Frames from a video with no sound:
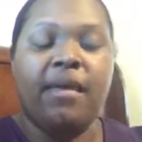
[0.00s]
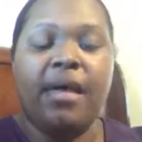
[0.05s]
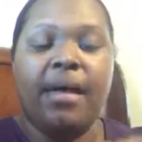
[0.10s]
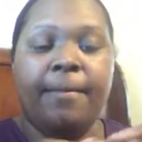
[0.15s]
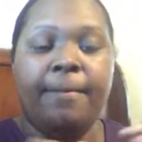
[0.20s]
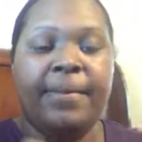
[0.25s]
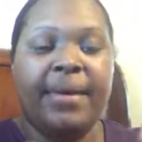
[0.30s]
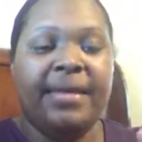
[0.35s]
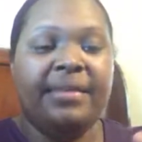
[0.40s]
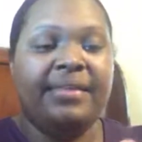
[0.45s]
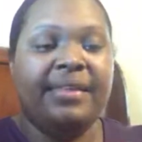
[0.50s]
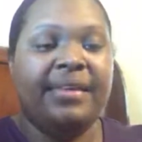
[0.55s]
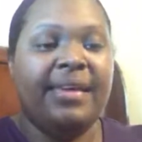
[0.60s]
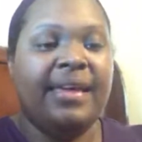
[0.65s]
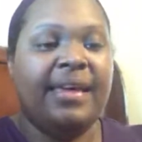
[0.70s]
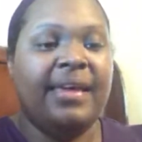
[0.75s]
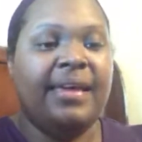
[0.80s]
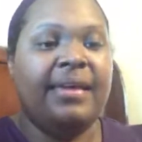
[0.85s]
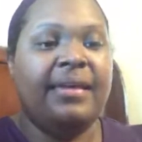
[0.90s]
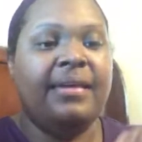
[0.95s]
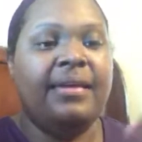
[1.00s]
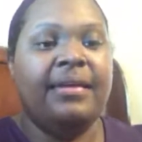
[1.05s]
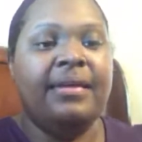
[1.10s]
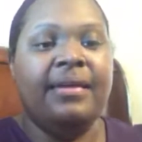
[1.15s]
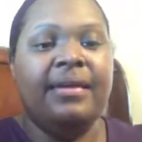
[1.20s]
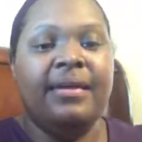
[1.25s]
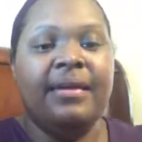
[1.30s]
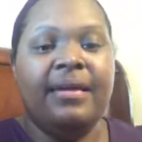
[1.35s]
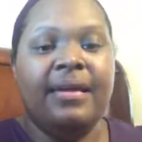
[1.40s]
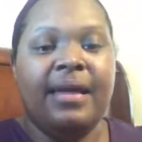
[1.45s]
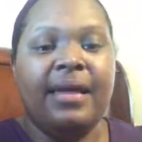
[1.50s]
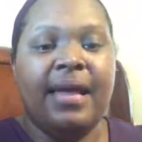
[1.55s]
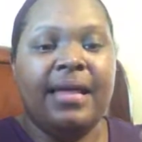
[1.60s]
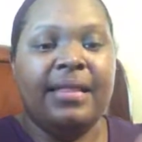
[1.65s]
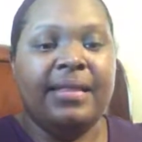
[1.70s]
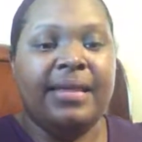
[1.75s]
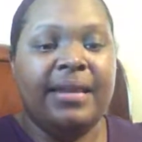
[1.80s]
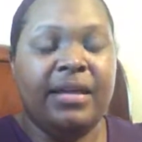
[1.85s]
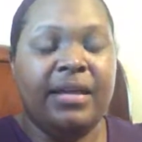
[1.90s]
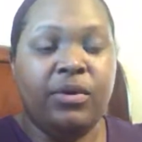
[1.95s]
I baked the cake. I
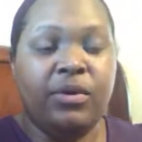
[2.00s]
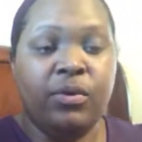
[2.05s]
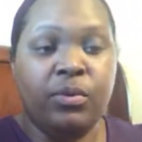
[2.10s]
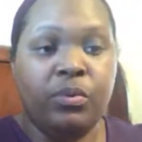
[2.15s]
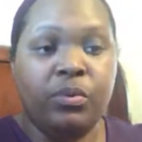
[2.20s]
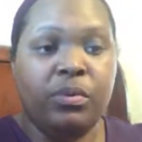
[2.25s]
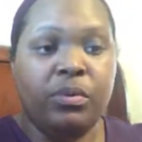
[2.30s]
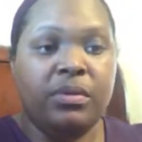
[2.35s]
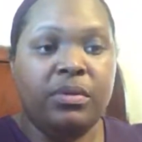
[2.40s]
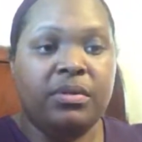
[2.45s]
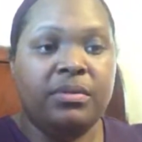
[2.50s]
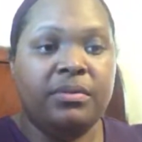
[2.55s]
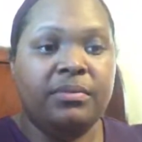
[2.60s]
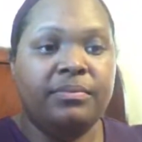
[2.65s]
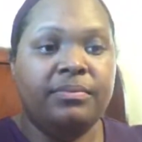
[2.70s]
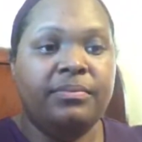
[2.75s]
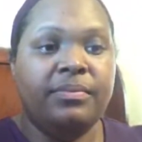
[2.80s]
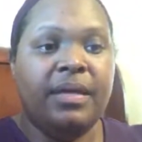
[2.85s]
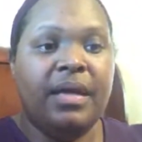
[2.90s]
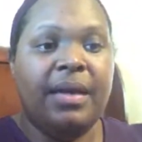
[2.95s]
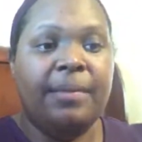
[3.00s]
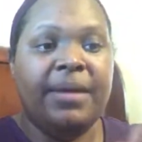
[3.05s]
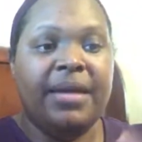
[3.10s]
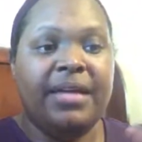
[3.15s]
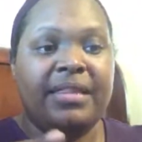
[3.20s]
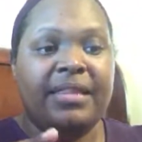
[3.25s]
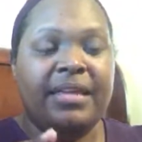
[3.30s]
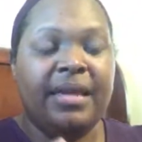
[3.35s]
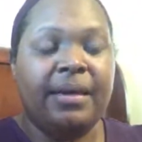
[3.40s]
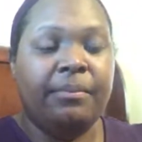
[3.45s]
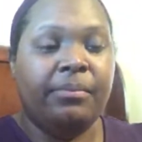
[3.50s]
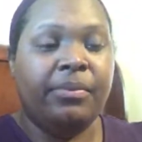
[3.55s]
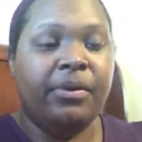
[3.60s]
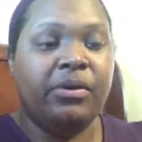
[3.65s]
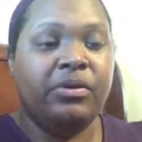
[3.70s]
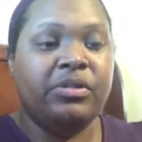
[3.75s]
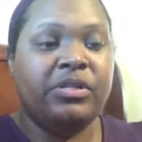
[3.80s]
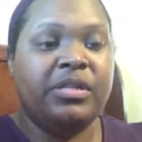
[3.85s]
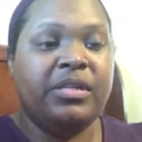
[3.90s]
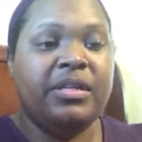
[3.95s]
let it cool. I made the
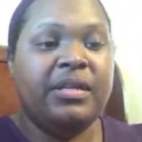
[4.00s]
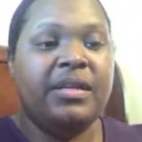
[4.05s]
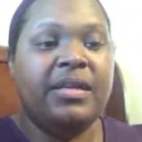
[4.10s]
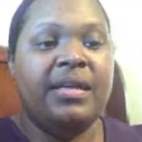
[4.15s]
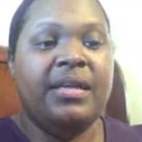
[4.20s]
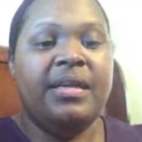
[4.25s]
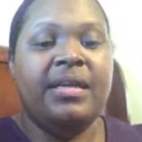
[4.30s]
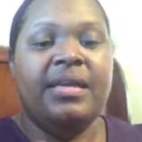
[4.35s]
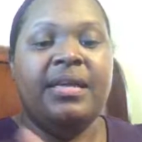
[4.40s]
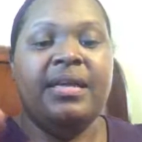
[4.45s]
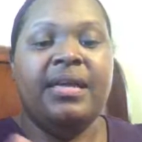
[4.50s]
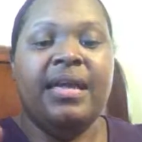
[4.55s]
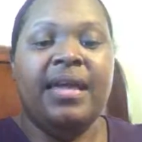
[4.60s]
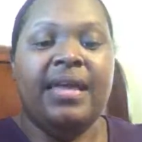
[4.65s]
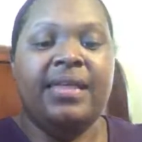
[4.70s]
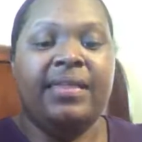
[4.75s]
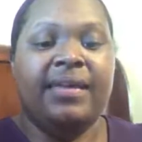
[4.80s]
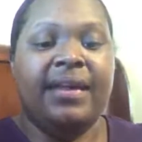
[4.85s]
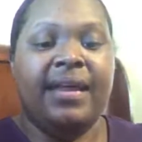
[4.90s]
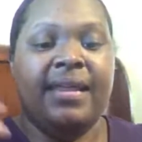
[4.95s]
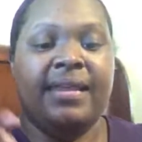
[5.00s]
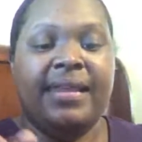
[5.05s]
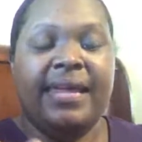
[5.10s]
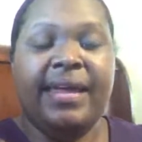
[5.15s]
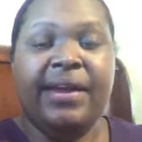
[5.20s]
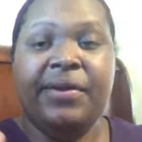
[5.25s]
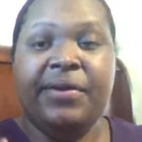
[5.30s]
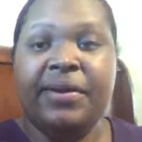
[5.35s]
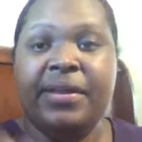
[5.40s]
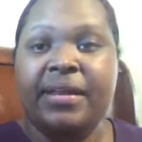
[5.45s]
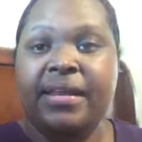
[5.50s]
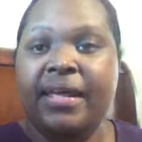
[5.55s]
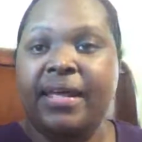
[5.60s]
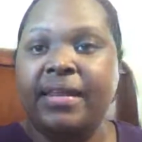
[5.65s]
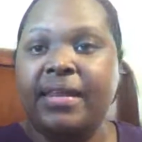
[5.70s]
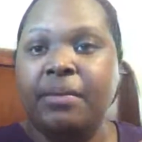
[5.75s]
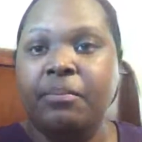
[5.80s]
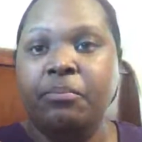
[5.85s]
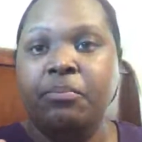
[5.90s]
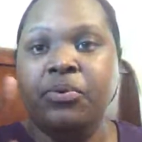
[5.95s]
ambrosia, and then I layered it and
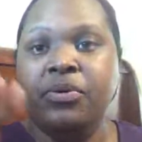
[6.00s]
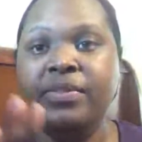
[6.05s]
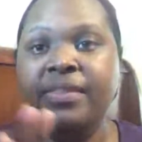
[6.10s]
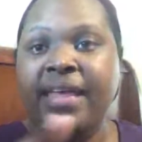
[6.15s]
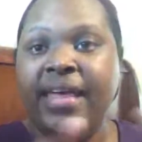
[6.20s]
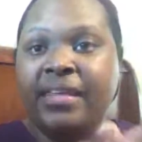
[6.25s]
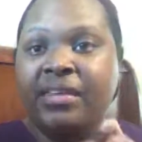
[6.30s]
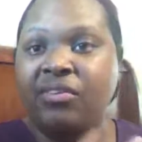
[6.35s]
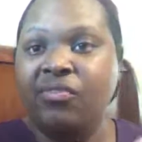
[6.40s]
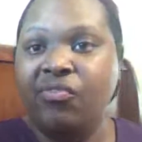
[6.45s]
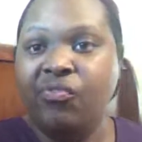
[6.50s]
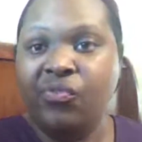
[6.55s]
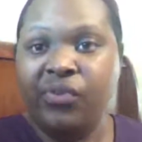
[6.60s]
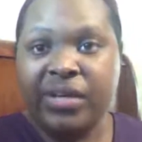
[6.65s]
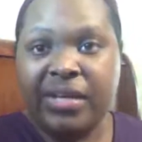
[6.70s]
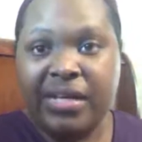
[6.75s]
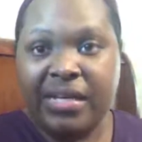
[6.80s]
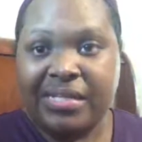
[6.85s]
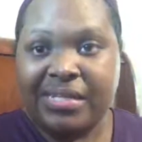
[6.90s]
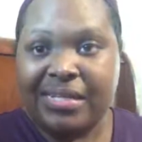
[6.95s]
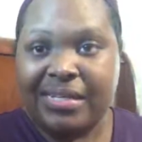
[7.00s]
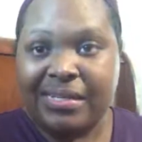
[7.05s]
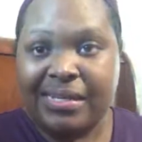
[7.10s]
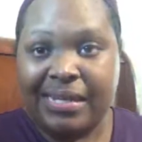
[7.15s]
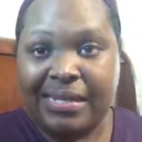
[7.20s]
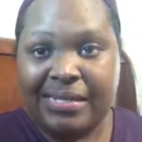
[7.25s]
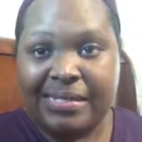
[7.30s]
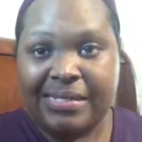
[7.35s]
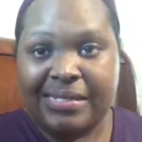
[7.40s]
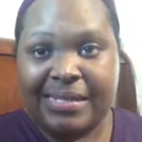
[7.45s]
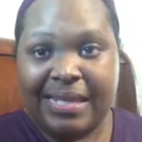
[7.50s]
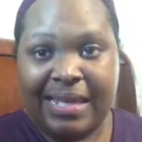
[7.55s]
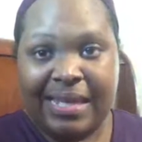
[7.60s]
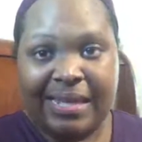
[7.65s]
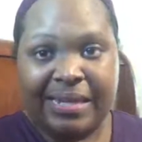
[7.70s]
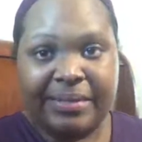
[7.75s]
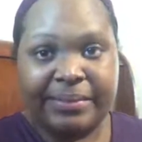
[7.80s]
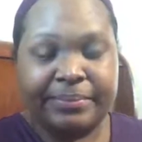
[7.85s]
then put that in the fridge and let it set.